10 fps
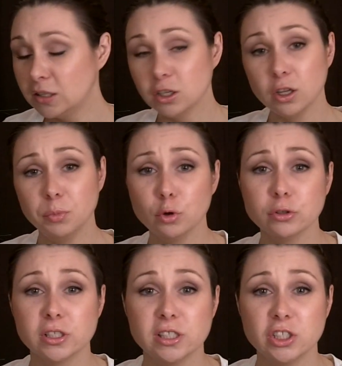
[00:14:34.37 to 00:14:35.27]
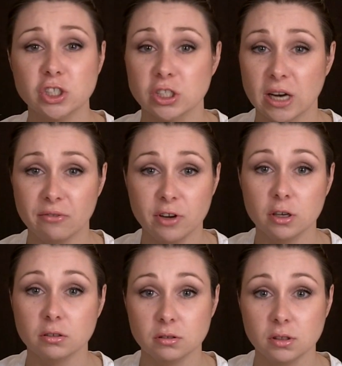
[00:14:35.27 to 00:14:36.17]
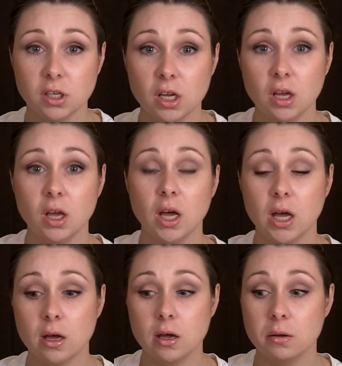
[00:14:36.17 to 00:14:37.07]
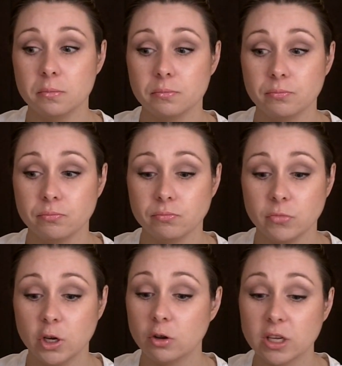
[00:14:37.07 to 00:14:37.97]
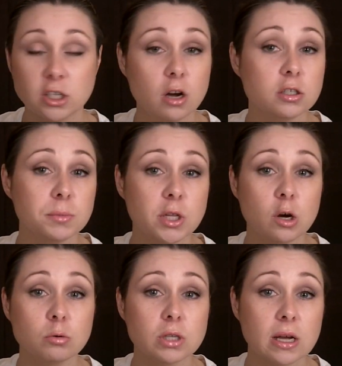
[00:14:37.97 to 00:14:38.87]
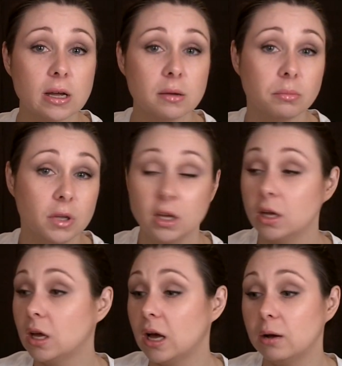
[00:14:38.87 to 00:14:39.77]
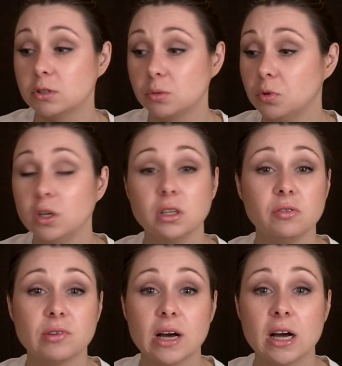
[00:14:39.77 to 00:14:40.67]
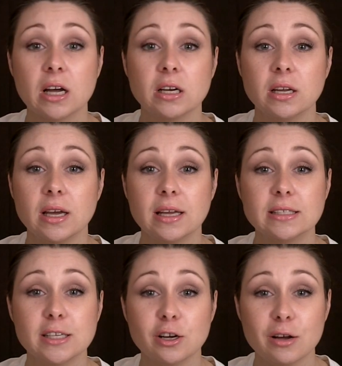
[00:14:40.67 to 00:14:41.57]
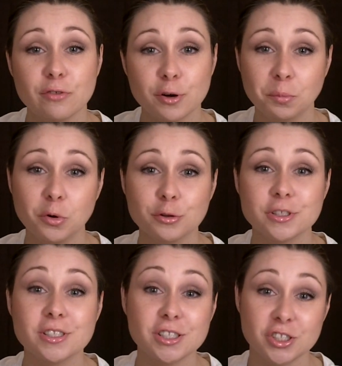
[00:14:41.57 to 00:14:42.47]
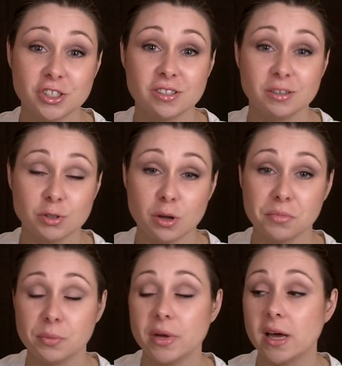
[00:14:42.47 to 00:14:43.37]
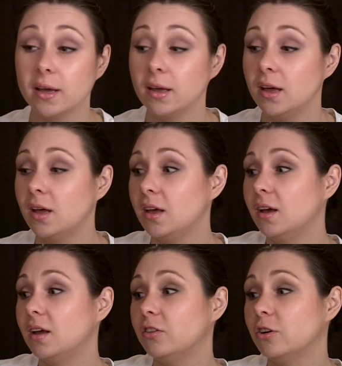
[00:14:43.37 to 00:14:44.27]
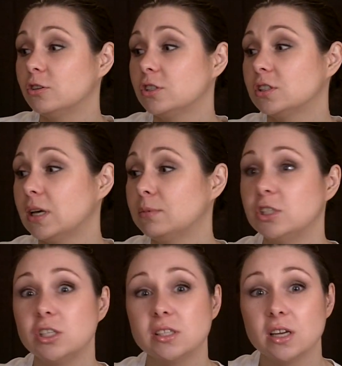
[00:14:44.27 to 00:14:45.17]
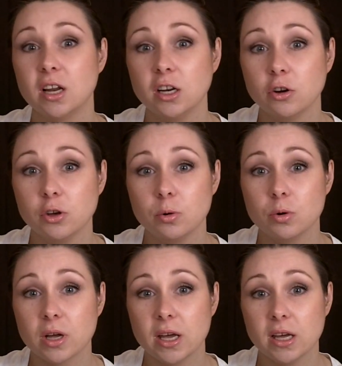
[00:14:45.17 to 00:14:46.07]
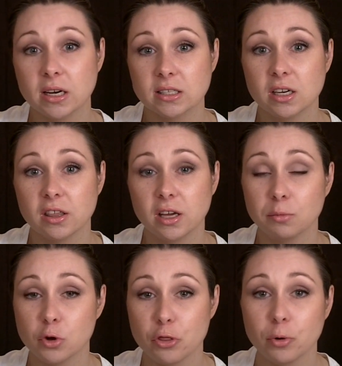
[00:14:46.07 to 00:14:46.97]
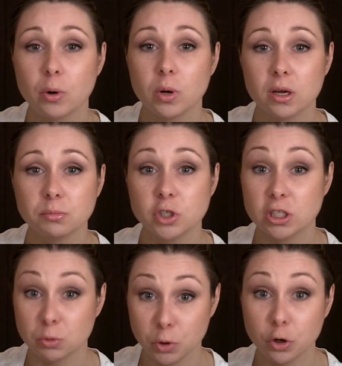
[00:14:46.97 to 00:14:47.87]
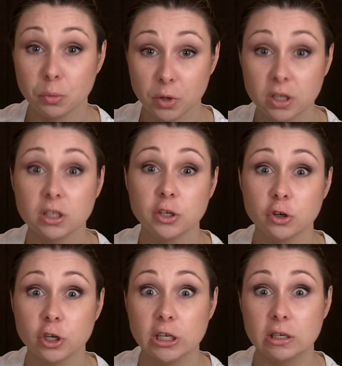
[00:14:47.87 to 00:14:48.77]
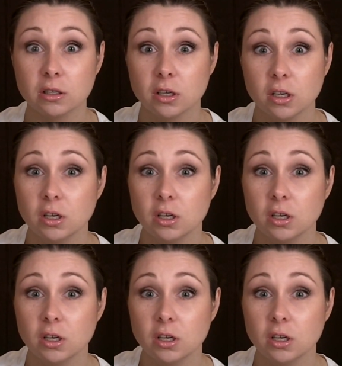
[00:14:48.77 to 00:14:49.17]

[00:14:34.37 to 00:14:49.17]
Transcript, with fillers: until they pulled the stitches and I felt, um, you know, they talked to me the whole time. I was completely fine until I felt them pulled stitches. It was on my back. And the nurse looked at me and she said, Honey, are you okay? And I said, I think I'm going to throw up. She said, Well, you're completely green.